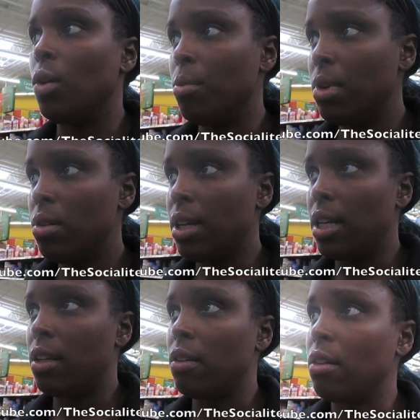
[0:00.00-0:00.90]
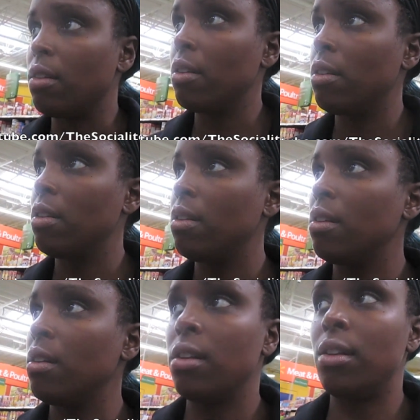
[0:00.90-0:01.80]
One more gander.
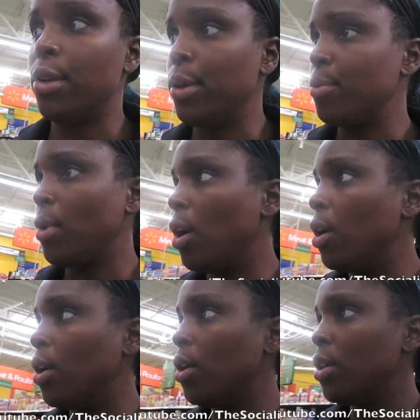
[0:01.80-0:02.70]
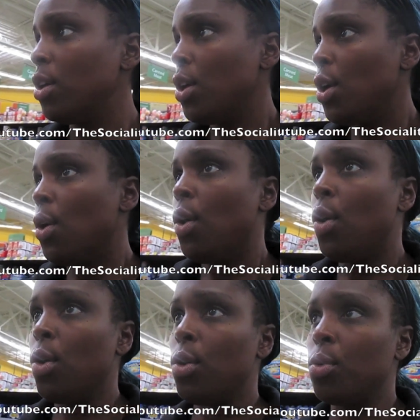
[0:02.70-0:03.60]
Nope, all
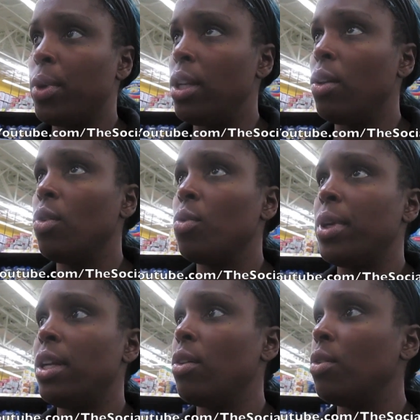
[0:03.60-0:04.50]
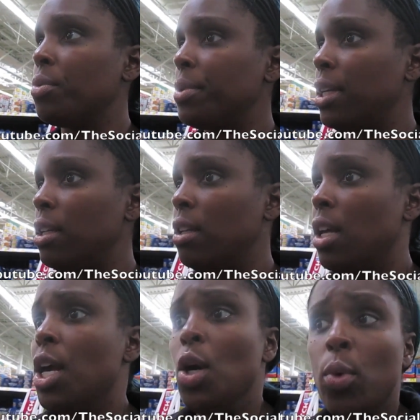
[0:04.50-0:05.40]
whole wheat, whole wheat, whole wheat.
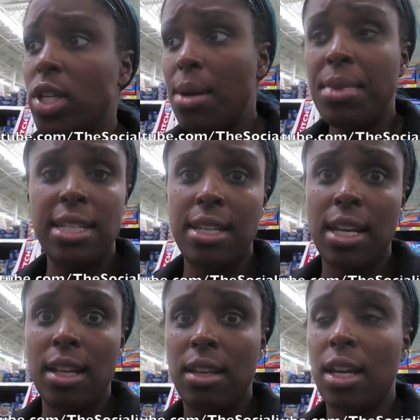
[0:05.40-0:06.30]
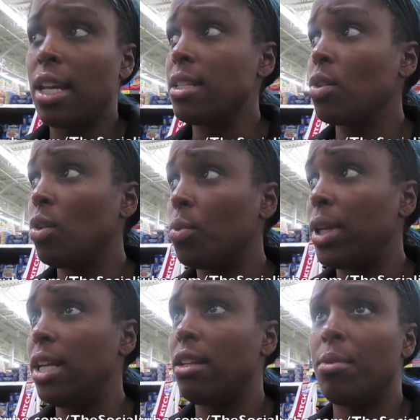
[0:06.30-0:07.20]
Which I'm not saying anything against whole
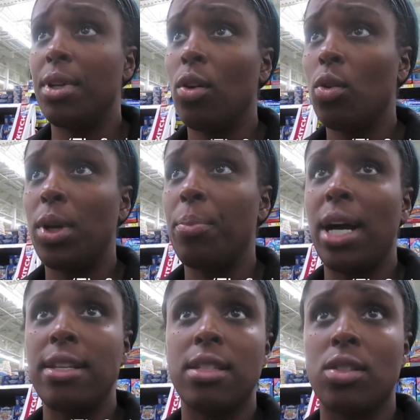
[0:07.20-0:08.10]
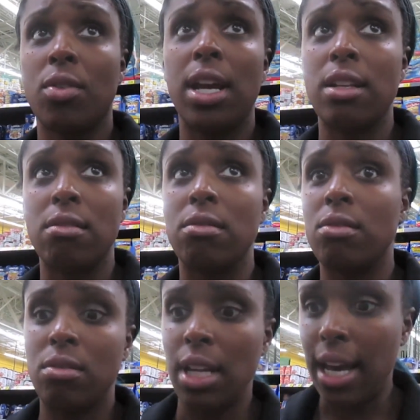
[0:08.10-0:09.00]
wheat. I mean, whole wheat pasta is great,
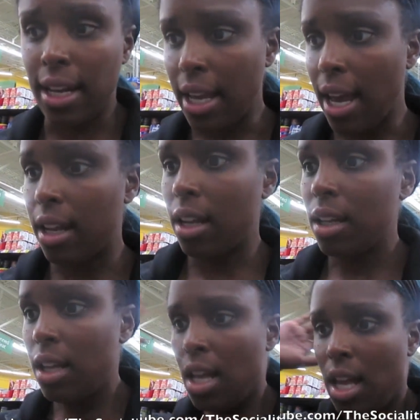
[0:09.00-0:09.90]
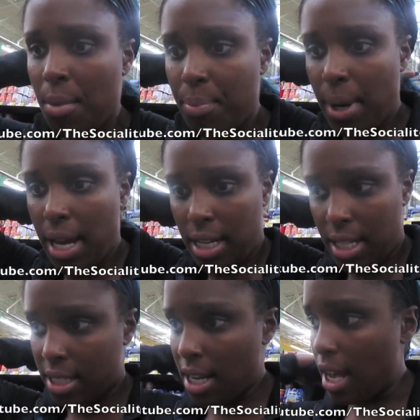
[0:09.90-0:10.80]
yada yada. But
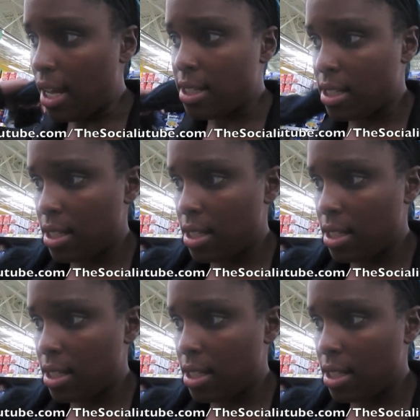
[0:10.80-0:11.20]
it's not.